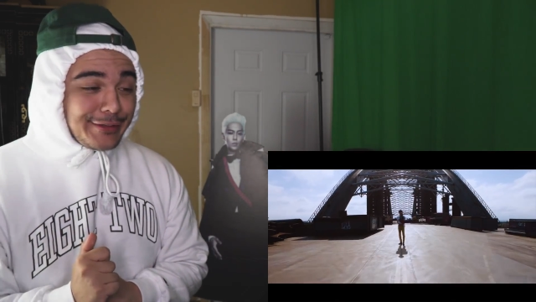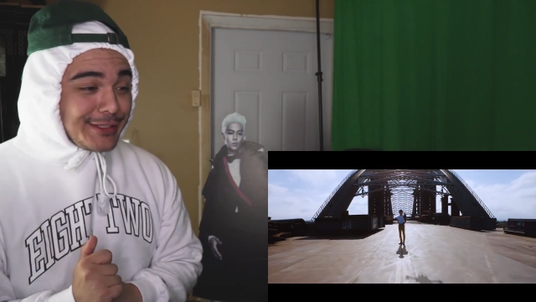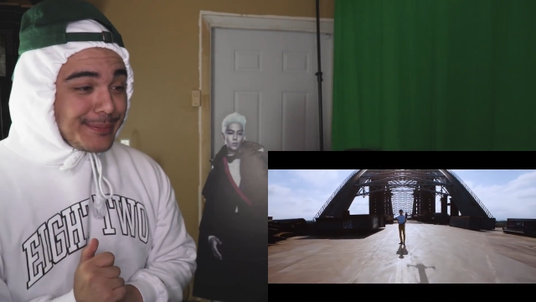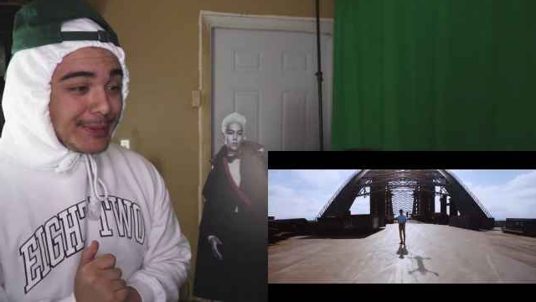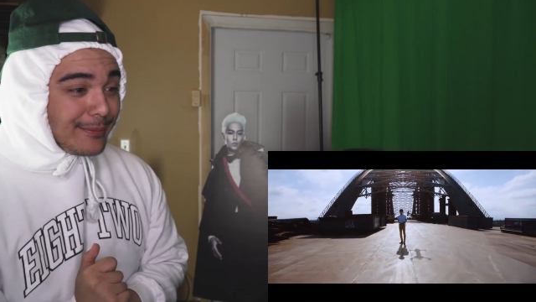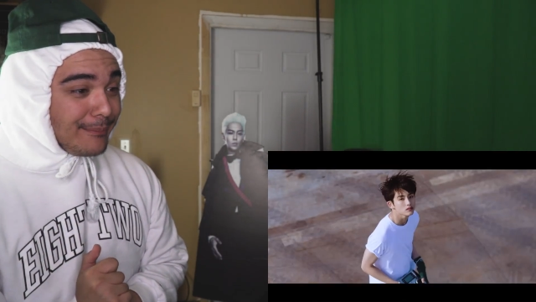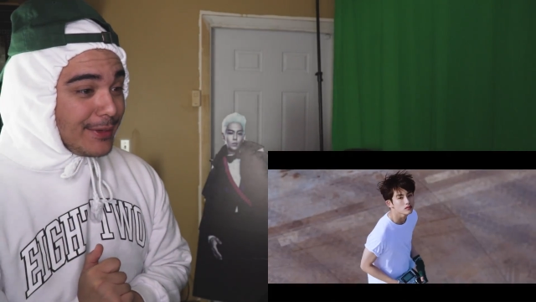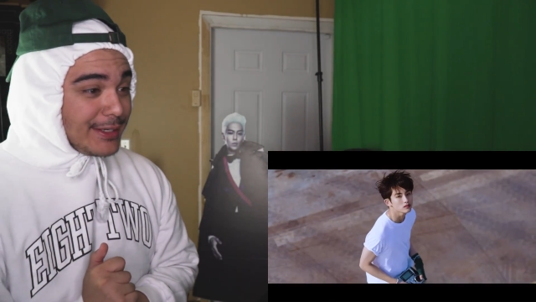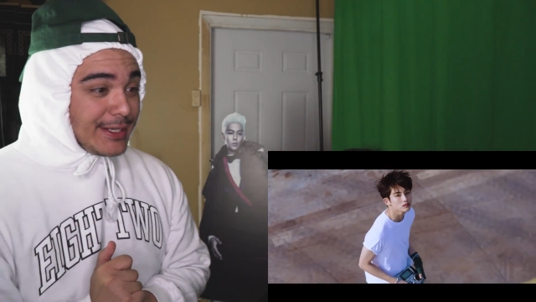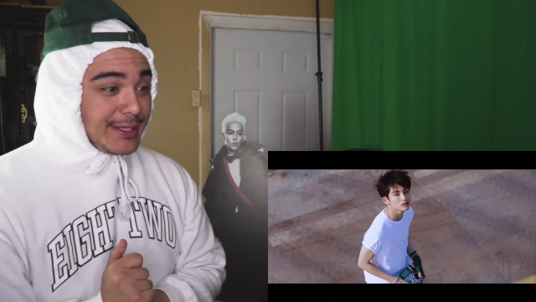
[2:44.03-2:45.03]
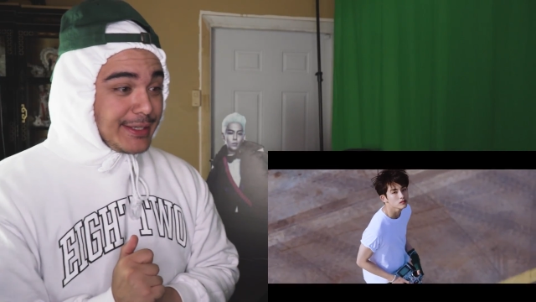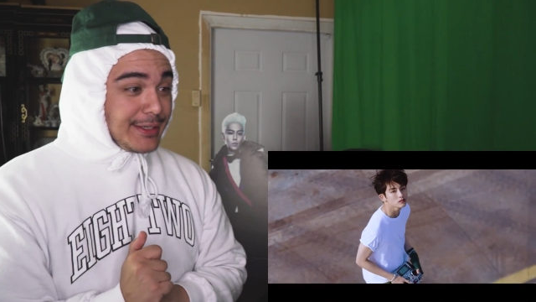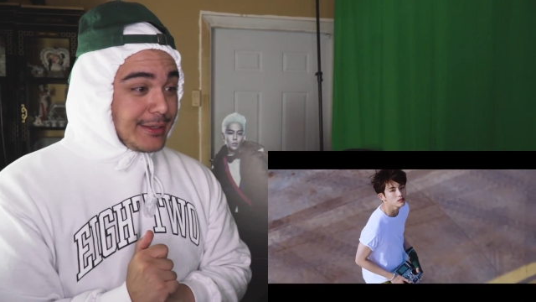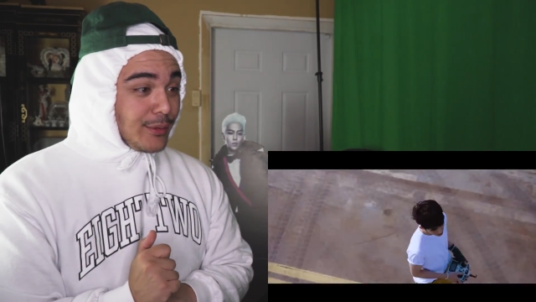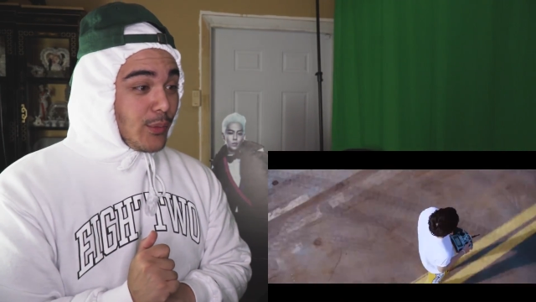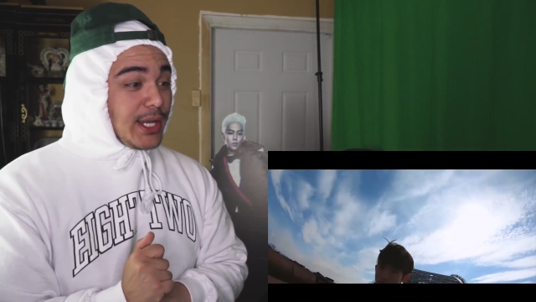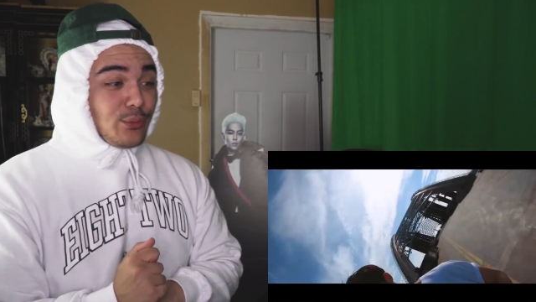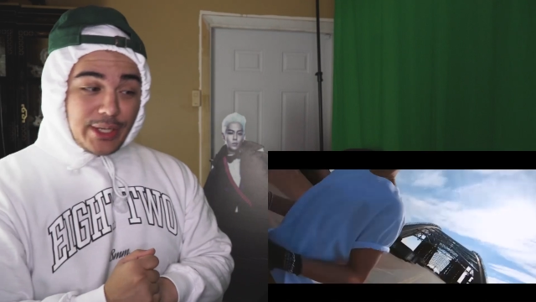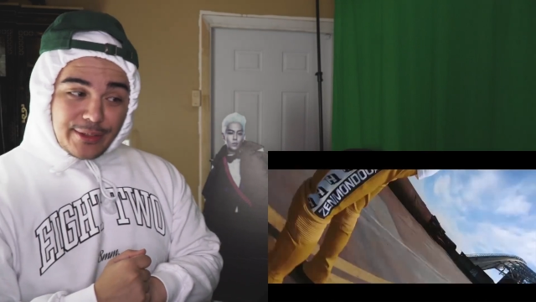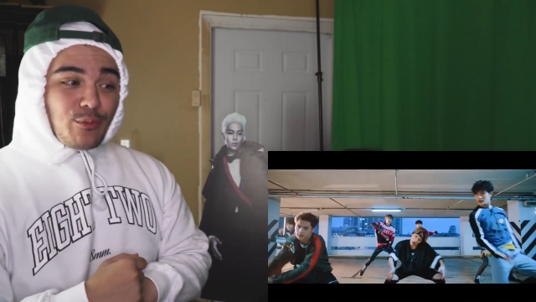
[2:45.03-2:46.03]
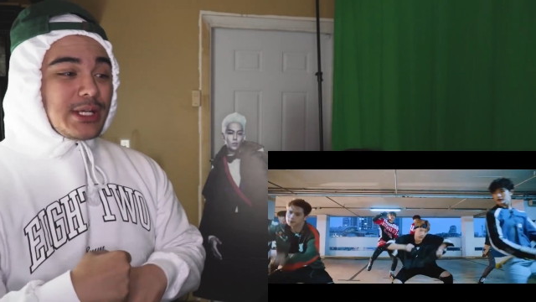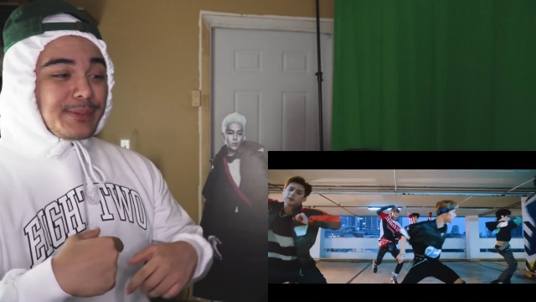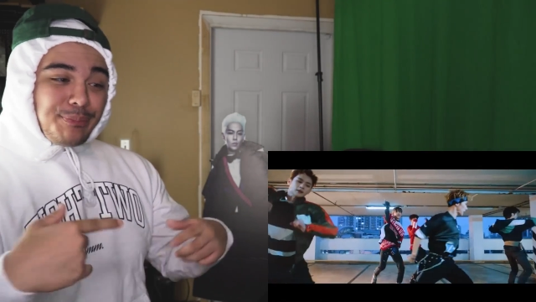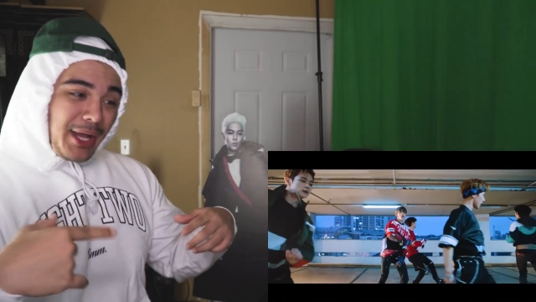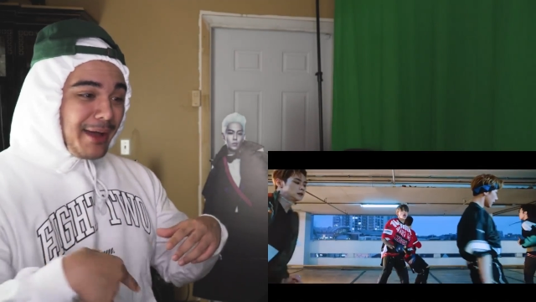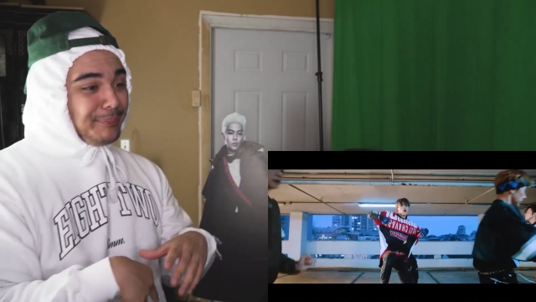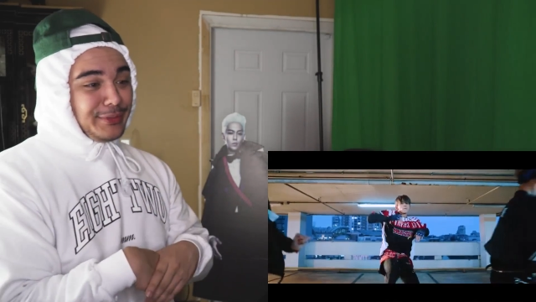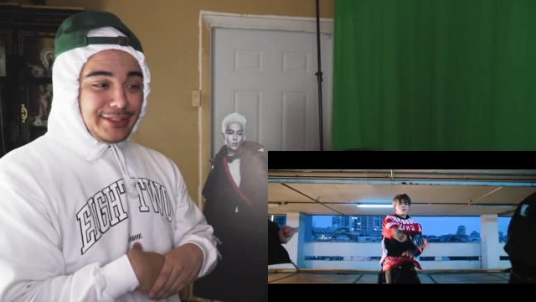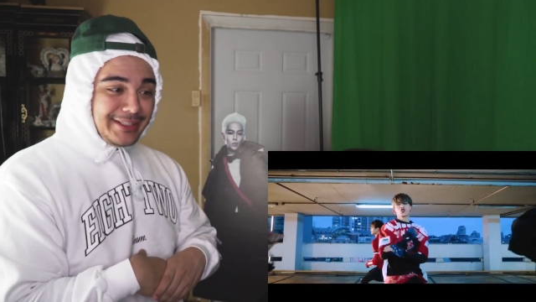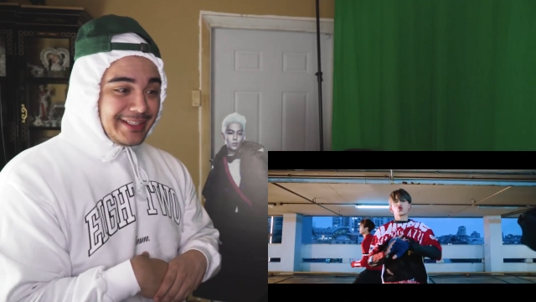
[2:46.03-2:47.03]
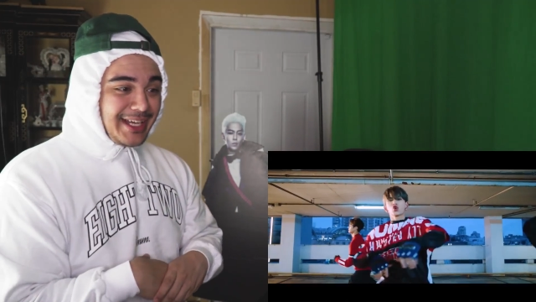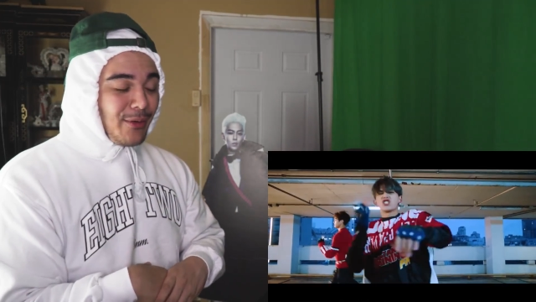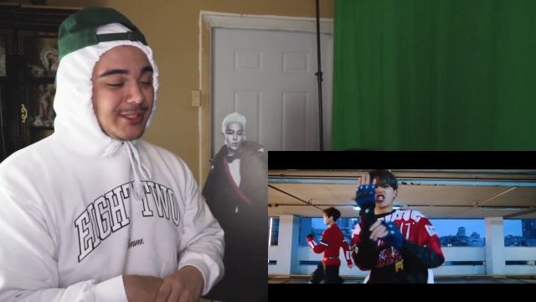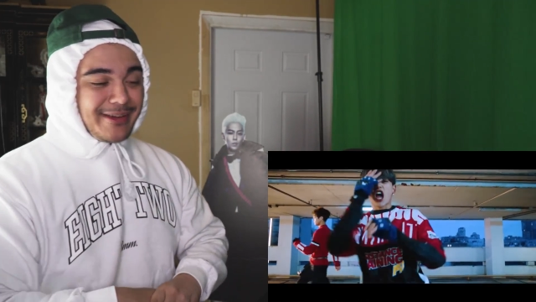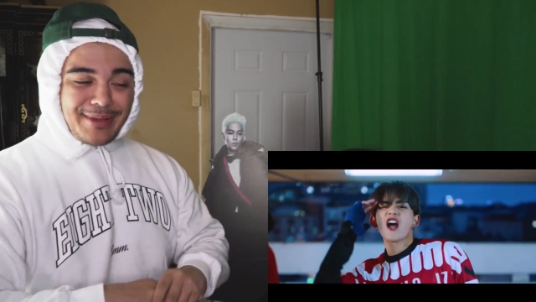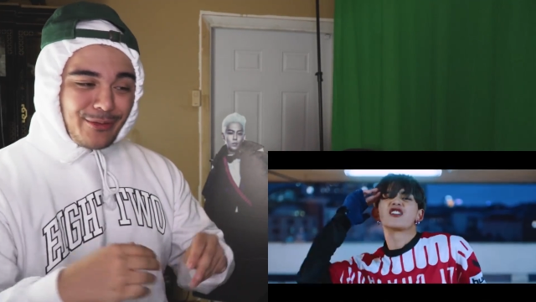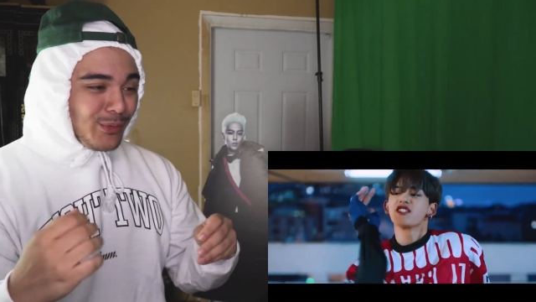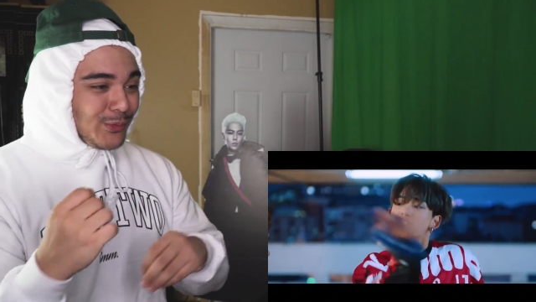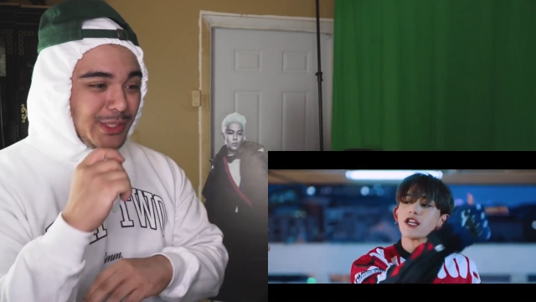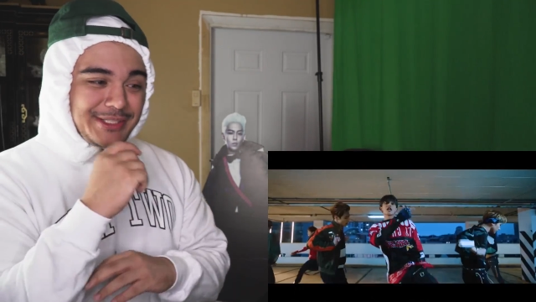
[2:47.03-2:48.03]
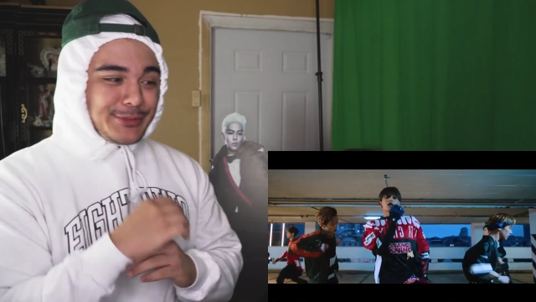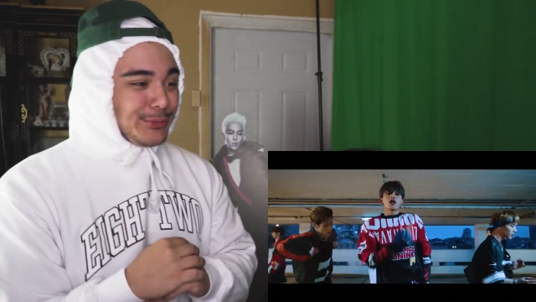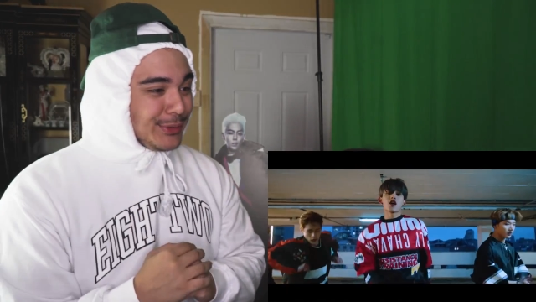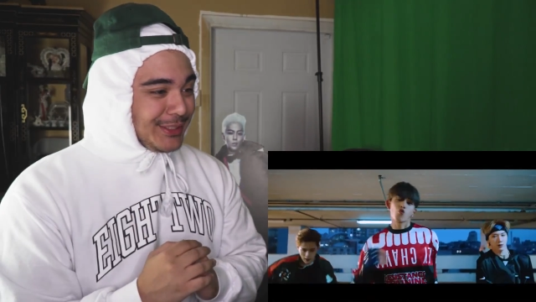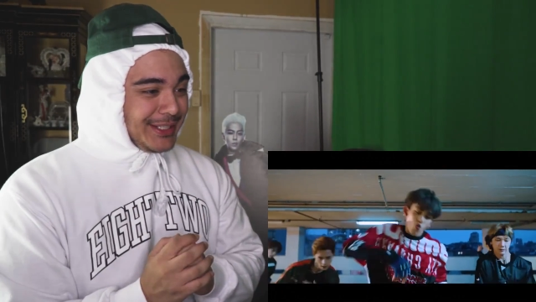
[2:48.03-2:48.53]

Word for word: it's been a minute. Win Win, what's poppin'? I wish I met Win Win too.